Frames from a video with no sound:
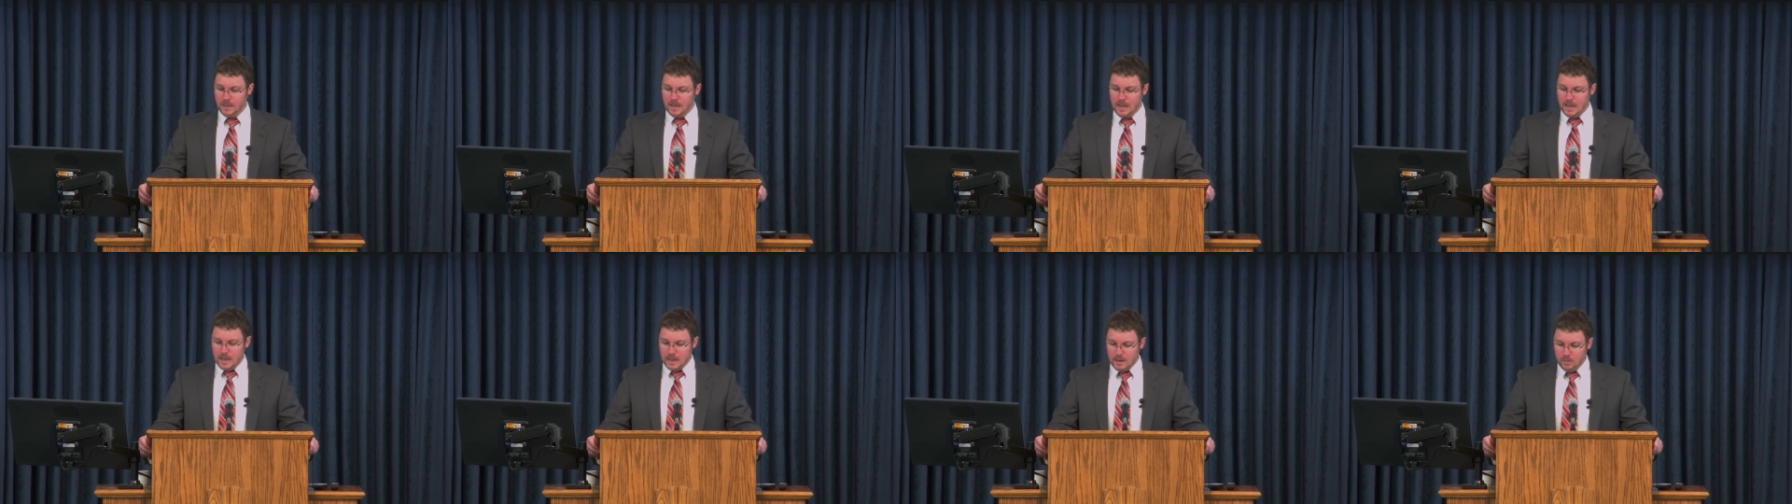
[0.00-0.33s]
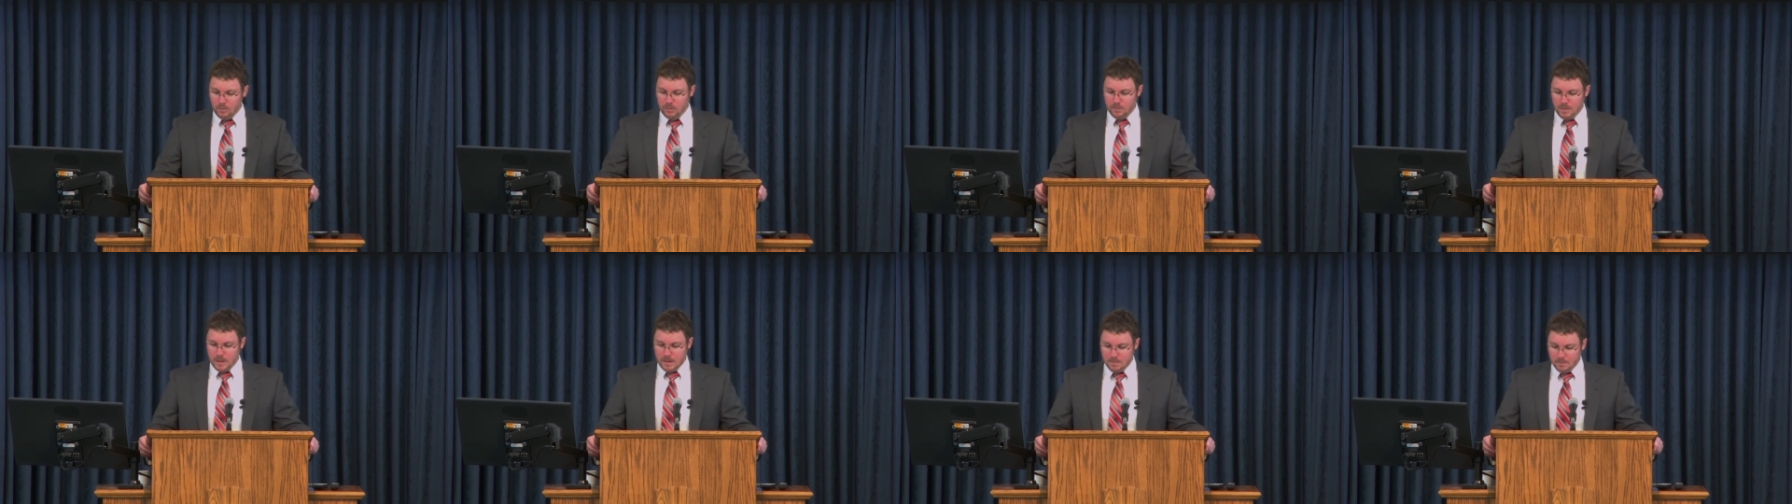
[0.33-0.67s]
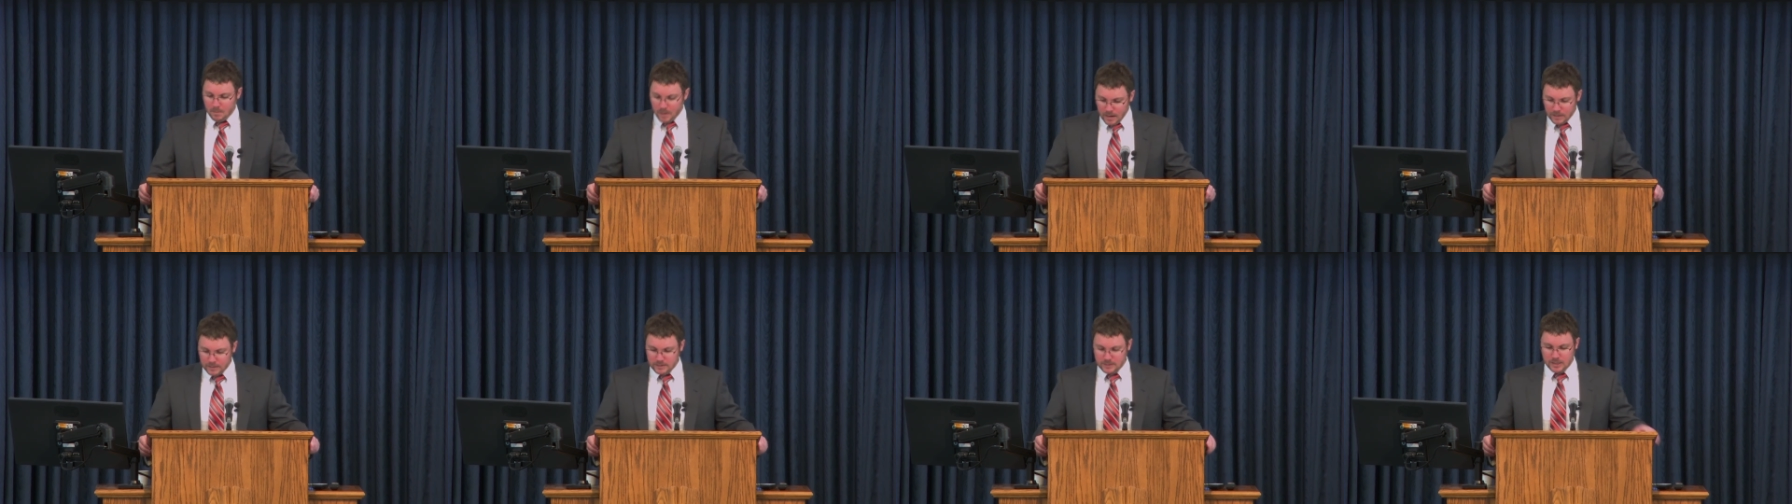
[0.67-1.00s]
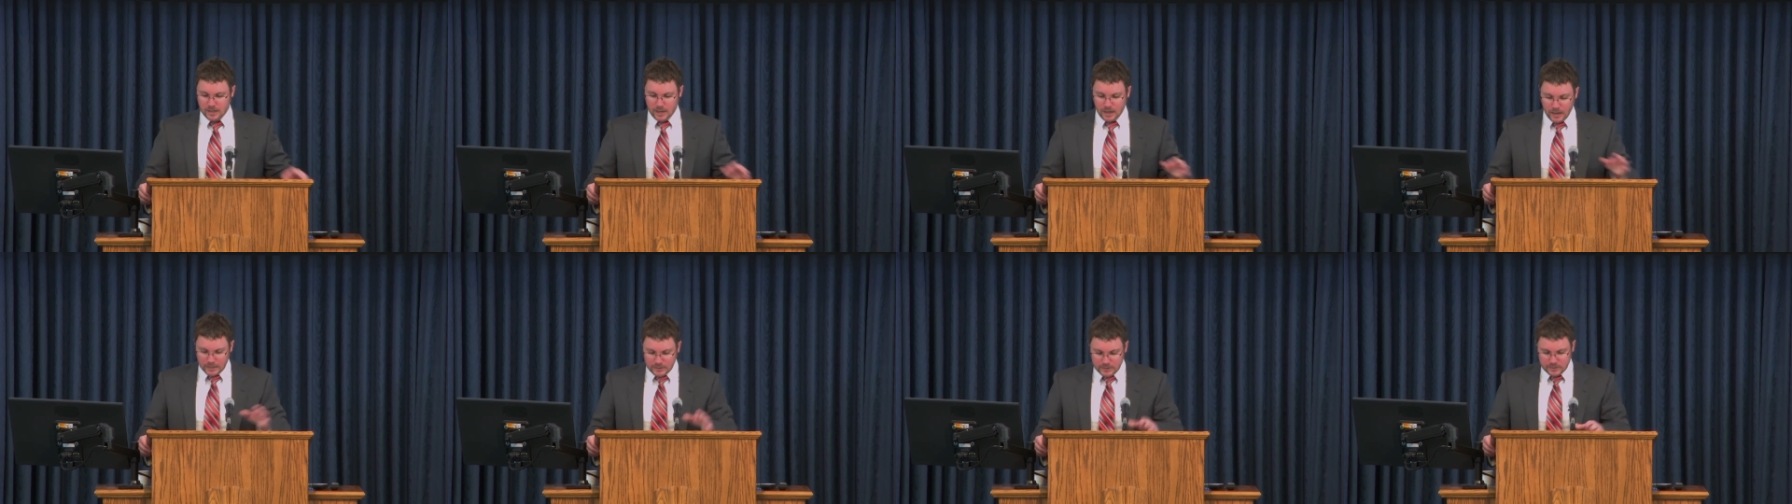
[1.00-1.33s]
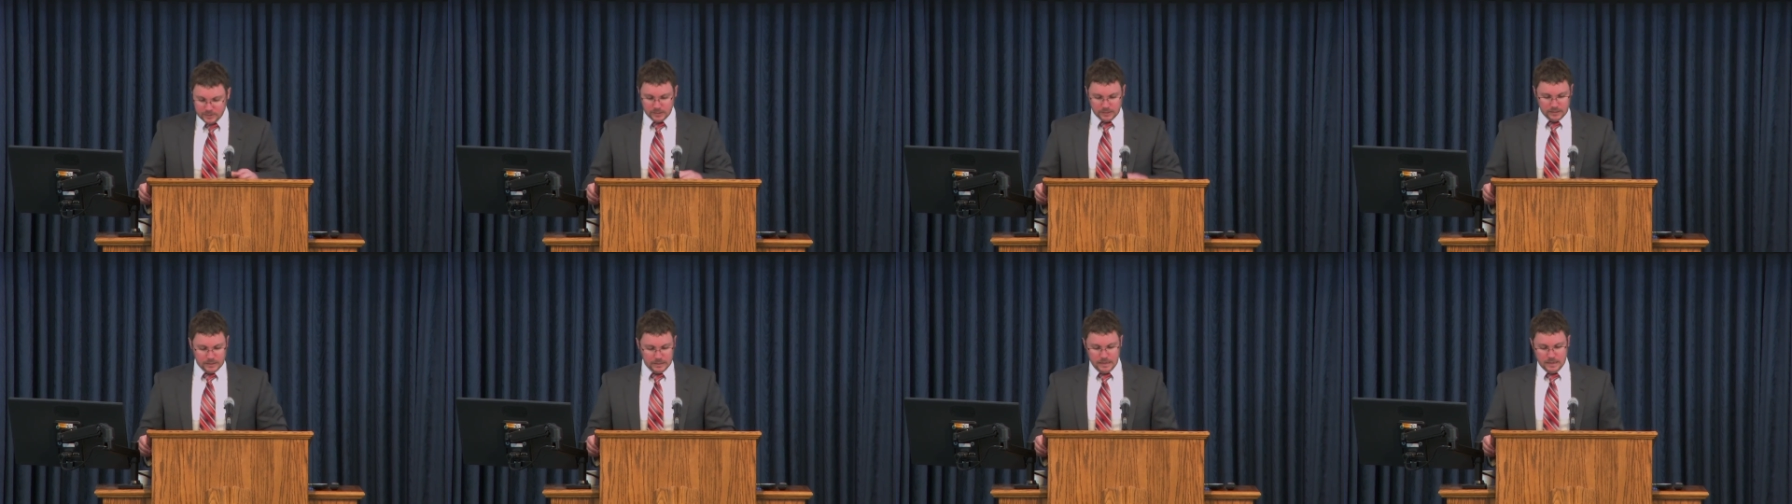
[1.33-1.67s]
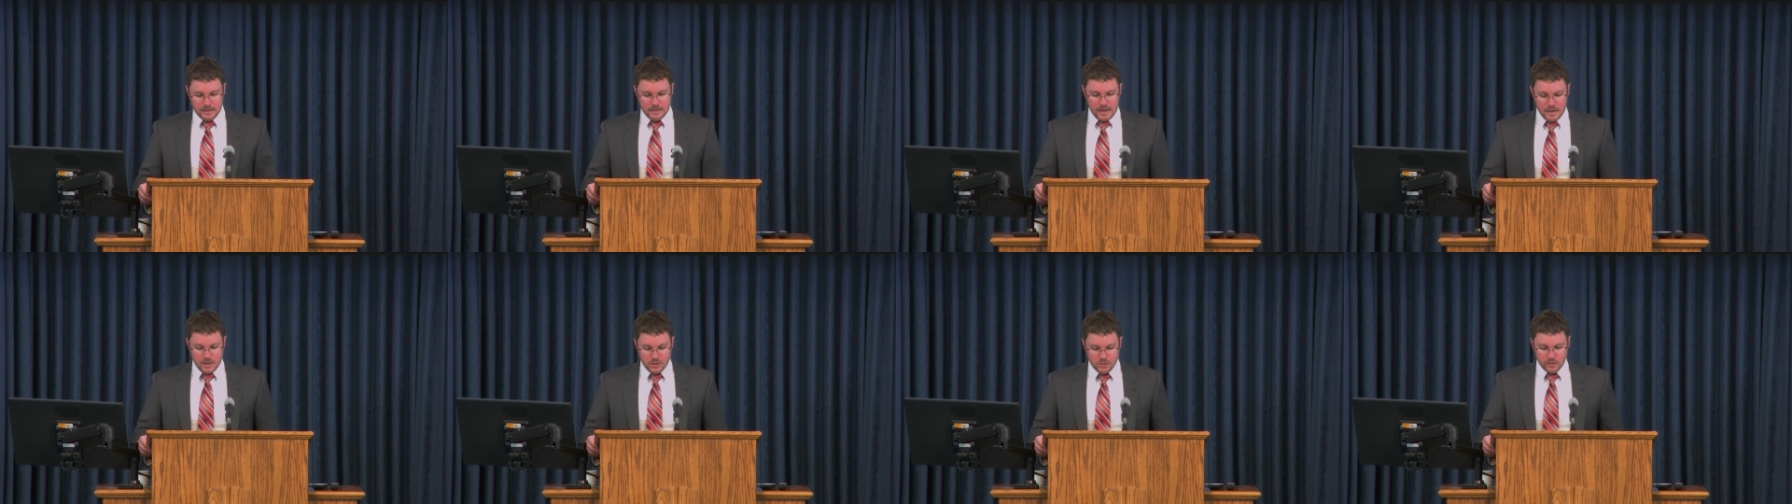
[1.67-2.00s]
He would be mocked, constantly in
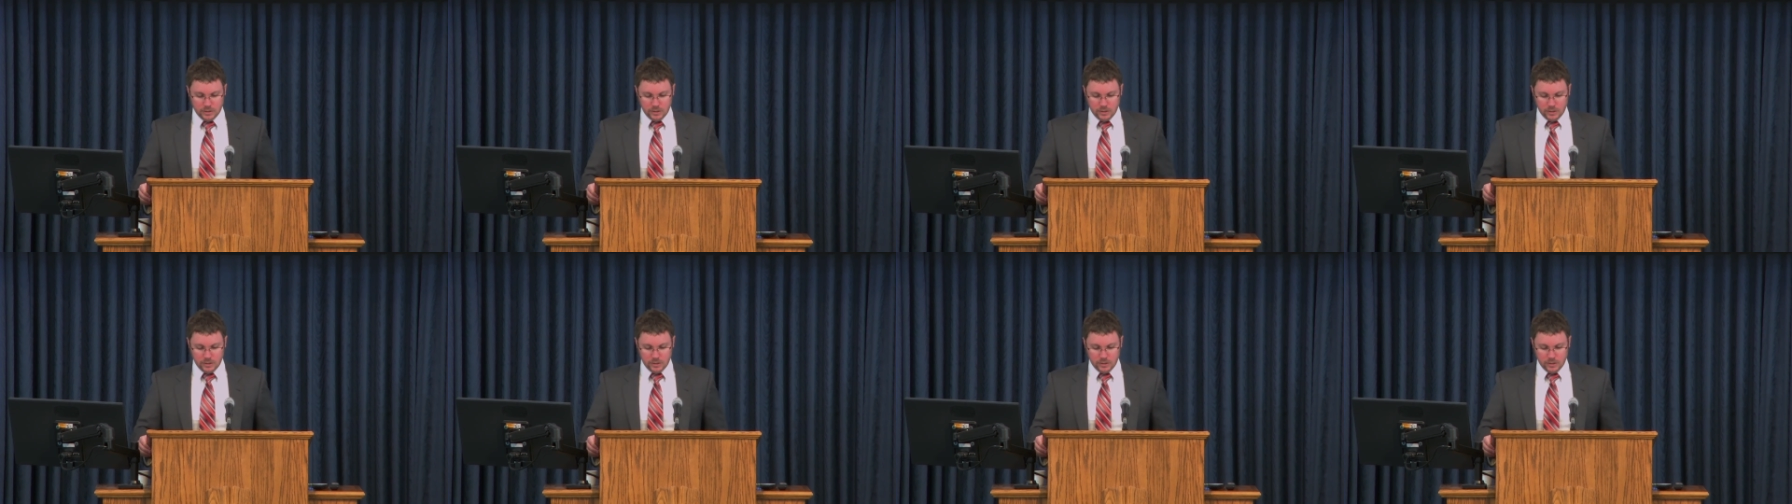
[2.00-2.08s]
danger,